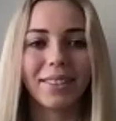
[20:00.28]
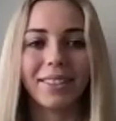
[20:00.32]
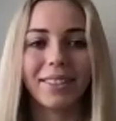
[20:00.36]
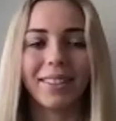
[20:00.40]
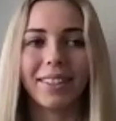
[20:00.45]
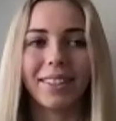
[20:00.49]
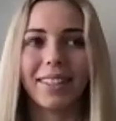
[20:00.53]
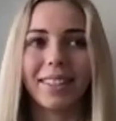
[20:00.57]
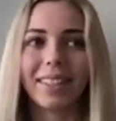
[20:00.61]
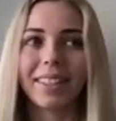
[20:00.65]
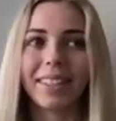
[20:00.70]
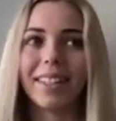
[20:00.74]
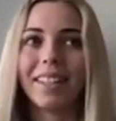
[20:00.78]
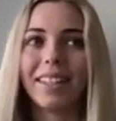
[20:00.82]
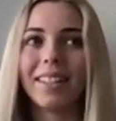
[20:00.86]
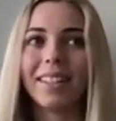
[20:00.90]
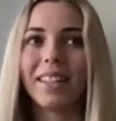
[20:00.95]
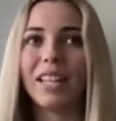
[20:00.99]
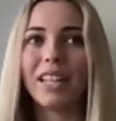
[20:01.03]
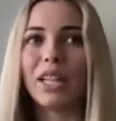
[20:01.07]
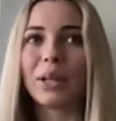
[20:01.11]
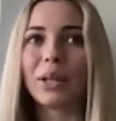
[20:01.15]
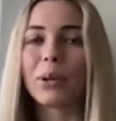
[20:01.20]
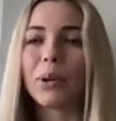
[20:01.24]
and like
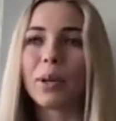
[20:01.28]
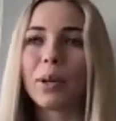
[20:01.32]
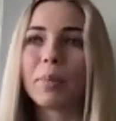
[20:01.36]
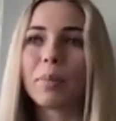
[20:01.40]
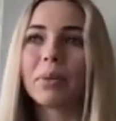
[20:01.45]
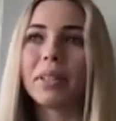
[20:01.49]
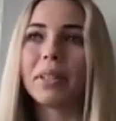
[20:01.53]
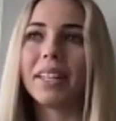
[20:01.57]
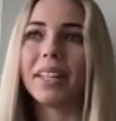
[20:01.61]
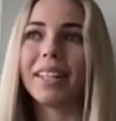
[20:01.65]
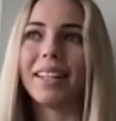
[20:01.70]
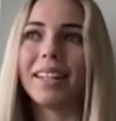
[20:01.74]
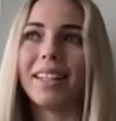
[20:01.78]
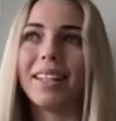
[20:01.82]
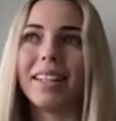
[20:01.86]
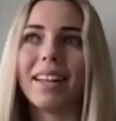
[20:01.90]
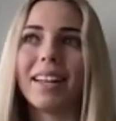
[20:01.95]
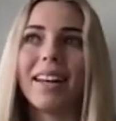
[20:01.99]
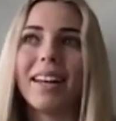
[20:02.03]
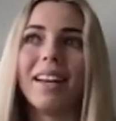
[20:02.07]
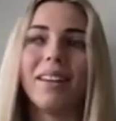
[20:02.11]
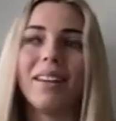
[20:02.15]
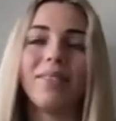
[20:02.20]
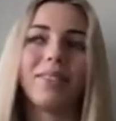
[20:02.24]
incorporating
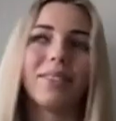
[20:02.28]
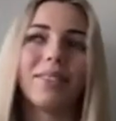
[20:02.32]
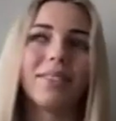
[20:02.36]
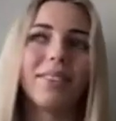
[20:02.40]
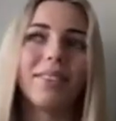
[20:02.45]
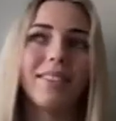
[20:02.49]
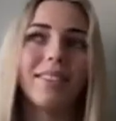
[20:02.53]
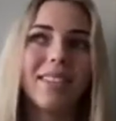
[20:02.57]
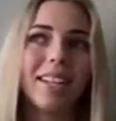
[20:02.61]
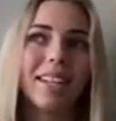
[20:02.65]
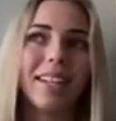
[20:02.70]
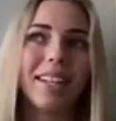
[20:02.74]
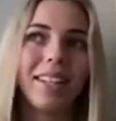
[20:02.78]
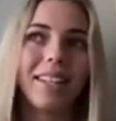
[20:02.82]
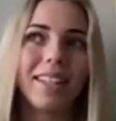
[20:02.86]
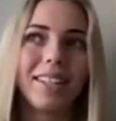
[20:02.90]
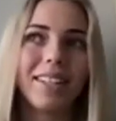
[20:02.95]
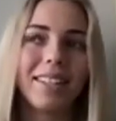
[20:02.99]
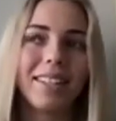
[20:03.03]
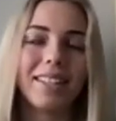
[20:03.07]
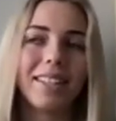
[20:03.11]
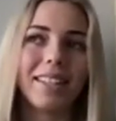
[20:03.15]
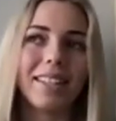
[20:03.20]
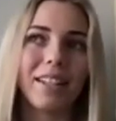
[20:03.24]
everyone's
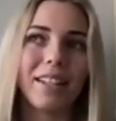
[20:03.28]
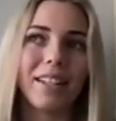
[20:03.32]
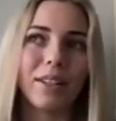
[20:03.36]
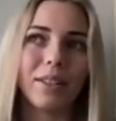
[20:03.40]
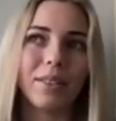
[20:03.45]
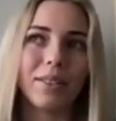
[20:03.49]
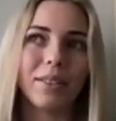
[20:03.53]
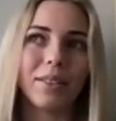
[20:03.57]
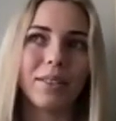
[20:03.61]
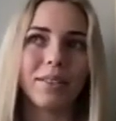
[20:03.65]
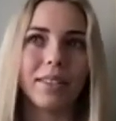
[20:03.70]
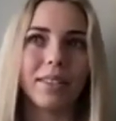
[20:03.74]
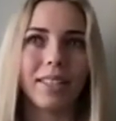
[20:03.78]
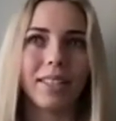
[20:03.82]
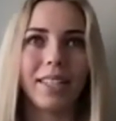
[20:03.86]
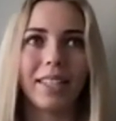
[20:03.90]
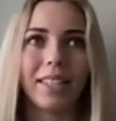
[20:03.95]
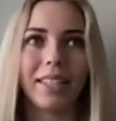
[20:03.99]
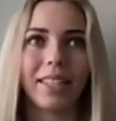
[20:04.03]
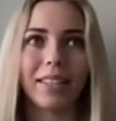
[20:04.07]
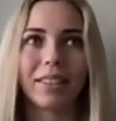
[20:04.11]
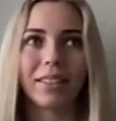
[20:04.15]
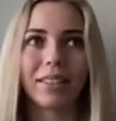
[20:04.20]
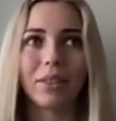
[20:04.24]
ideas, and then also
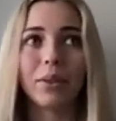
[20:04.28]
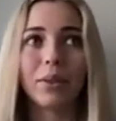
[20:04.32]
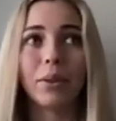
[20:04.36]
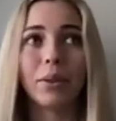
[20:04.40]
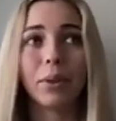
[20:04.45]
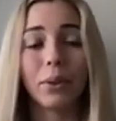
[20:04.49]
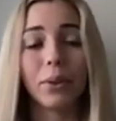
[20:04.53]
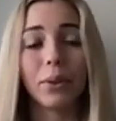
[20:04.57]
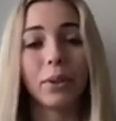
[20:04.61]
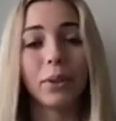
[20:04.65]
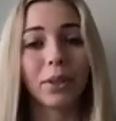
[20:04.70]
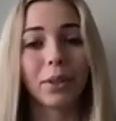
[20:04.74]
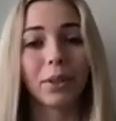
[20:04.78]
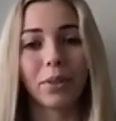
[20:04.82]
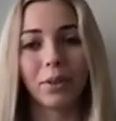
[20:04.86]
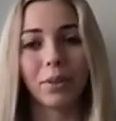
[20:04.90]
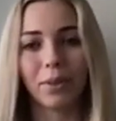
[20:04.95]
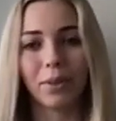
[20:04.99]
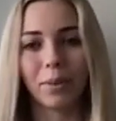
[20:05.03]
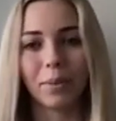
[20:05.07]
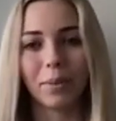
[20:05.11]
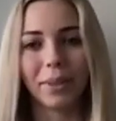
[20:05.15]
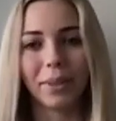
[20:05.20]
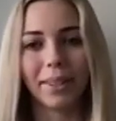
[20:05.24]
seeing who your
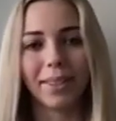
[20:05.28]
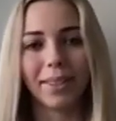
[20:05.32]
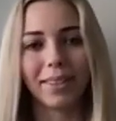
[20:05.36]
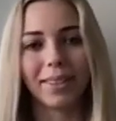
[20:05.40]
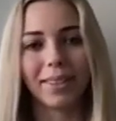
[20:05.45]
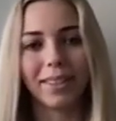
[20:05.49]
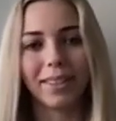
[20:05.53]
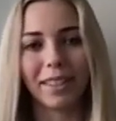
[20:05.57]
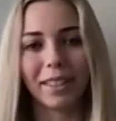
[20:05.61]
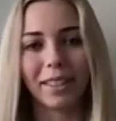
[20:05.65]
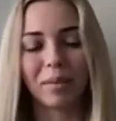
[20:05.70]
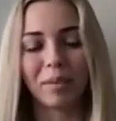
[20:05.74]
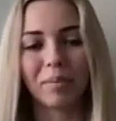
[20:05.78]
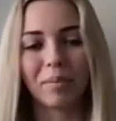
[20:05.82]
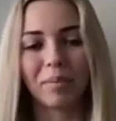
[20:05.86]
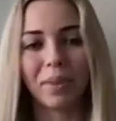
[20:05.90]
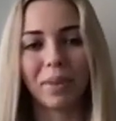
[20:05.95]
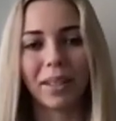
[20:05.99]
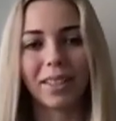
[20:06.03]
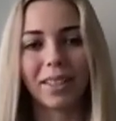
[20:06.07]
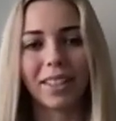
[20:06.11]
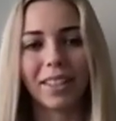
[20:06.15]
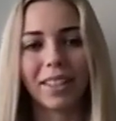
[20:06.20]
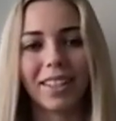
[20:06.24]
consumer is. Like
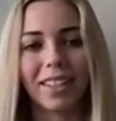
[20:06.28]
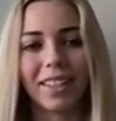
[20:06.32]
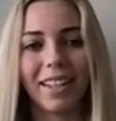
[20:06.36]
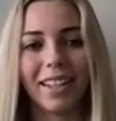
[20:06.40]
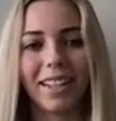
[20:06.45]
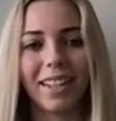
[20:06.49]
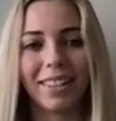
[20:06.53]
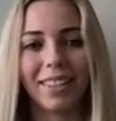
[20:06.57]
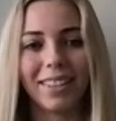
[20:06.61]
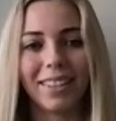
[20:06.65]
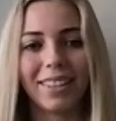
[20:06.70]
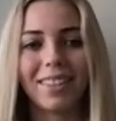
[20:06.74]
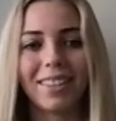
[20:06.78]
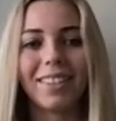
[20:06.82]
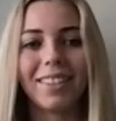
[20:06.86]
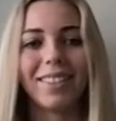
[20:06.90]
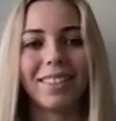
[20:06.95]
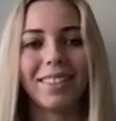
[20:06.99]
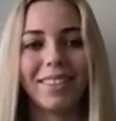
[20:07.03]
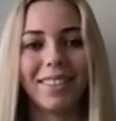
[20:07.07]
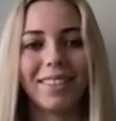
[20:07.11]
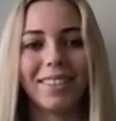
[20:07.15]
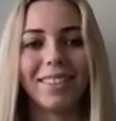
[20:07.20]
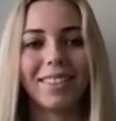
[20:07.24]
market analysis
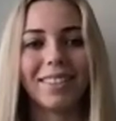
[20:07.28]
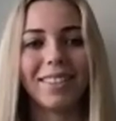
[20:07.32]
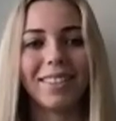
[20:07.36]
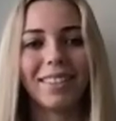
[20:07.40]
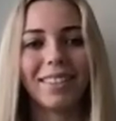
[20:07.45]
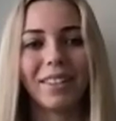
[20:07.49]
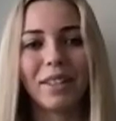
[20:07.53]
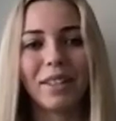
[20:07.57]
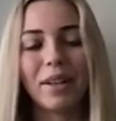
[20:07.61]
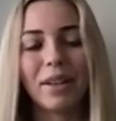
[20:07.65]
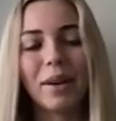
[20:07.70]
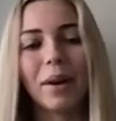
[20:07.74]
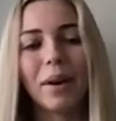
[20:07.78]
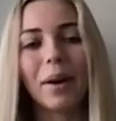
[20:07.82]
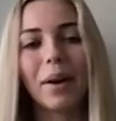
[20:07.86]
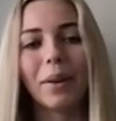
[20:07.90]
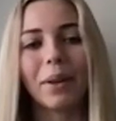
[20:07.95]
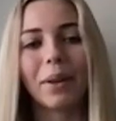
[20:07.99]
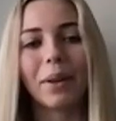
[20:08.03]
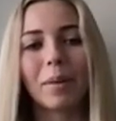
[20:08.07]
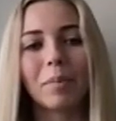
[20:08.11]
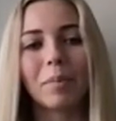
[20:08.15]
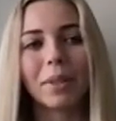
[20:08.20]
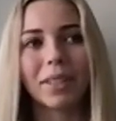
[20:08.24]
is a
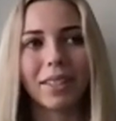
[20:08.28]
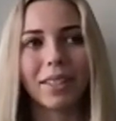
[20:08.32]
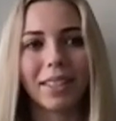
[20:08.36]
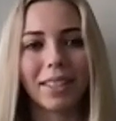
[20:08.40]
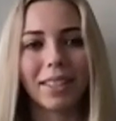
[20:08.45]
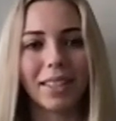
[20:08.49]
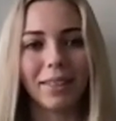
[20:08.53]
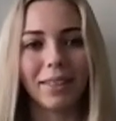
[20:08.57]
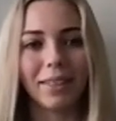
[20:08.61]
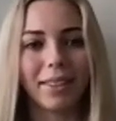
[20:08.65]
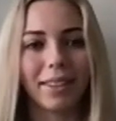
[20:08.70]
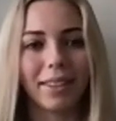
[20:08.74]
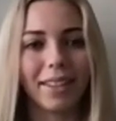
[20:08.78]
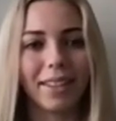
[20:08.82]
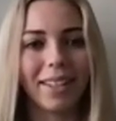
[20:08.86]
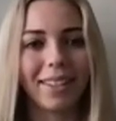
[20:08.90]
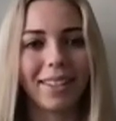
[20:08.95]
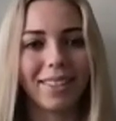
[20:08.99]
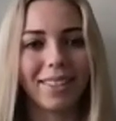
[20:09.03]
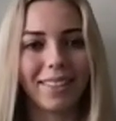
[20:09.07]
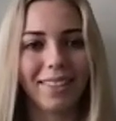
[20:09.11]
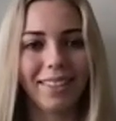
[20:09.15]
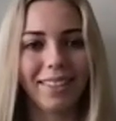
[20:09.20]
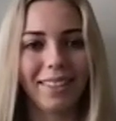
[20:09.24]
lot bigger than I
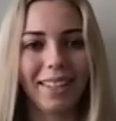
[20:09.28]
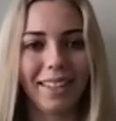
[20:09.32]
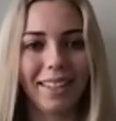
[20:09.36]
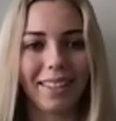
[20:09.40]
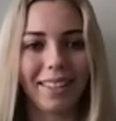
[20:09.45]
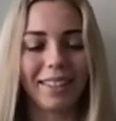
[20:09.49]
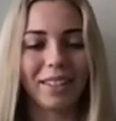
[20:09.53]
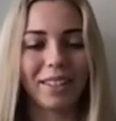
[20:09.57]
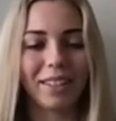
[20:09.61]
realized, and like